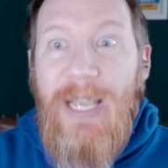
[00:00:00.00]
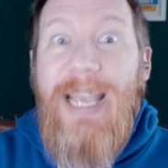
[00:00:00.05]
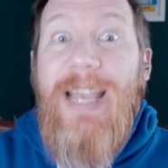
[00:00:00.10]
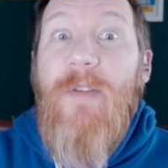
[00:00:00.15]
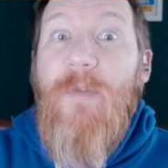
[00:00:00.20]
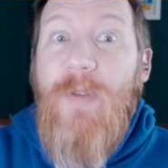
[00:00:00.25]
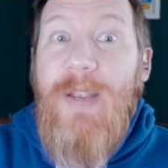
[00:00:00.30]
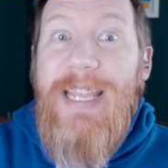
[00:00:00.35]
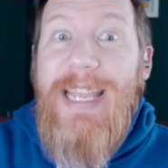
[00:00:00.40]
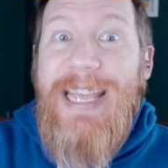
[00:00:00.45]

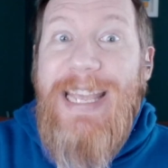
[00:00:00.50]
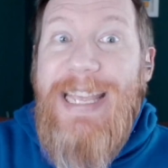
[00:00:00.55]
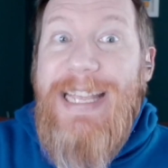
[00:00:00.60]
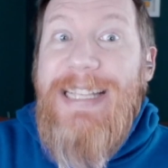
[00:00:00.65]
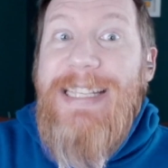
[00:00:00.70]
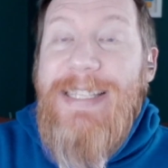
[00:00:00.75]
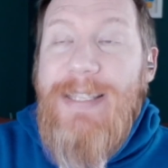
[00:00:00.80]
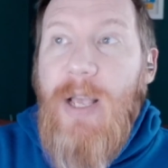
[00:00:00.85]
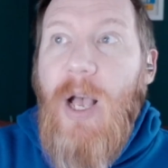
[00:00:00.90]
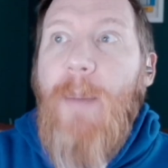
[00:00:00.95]
If he
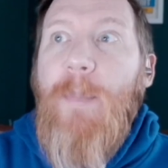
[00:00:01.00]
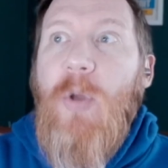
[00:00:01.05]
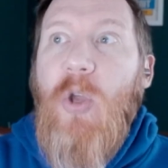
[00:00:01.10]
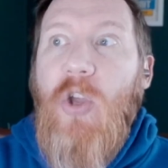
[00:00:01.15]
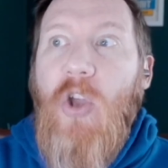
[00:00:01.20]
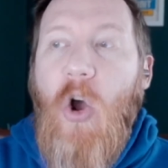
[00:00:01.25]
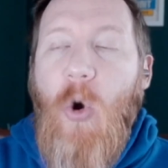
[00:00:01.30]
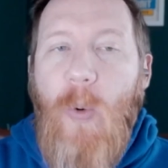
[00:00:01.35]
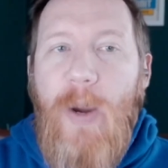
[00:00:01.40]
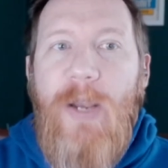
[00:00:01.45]
ends
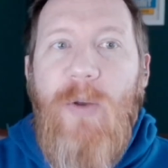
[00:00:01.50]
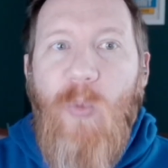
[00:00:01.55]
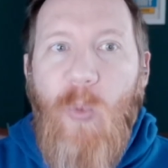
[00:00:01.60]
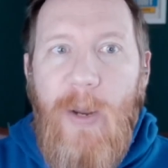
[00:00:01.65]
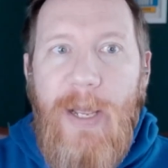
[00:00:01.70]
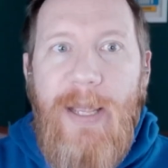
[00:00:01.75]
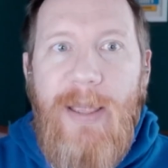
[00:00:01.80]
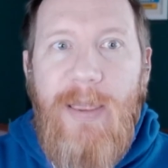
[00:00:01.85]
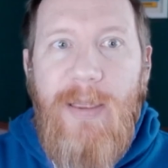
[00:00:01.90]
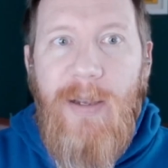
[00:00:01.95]
up going
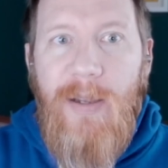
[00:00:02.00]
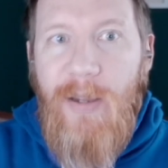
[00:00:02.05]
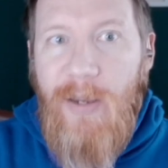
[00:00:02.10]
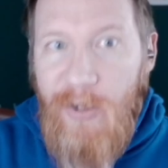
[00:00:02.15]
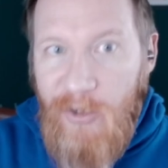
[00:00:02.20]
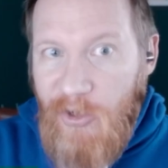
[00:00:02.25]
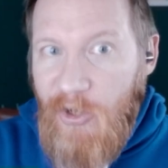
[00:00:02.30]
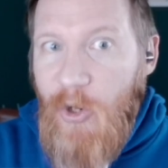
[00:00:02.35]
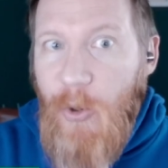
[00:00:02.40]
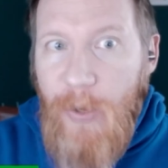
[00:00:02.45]
with
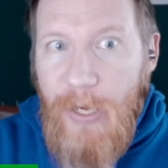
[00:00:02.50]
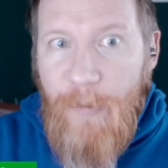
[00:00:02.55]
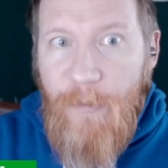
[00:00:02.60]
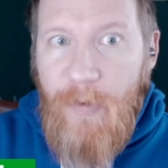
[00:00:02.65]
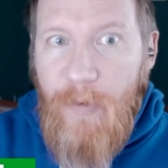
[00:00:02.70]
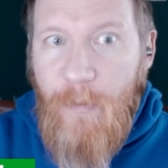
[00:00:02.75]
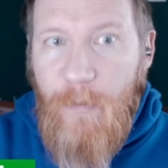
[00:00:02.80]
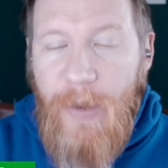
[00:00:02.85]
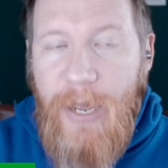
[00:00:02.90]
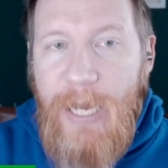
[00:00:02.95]
two
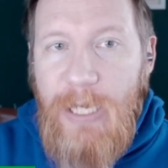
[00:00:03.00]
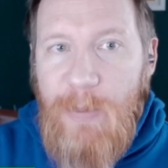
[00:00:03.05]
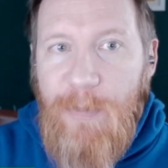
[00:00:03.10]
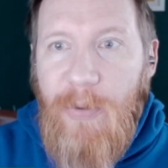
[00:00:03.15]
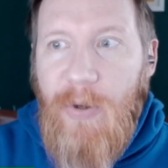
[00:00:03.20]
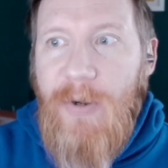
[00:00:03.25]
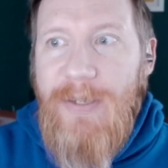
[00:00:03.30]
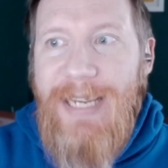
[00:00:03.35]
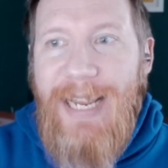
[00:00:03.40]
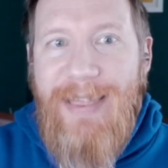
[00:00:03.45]
different fastballs,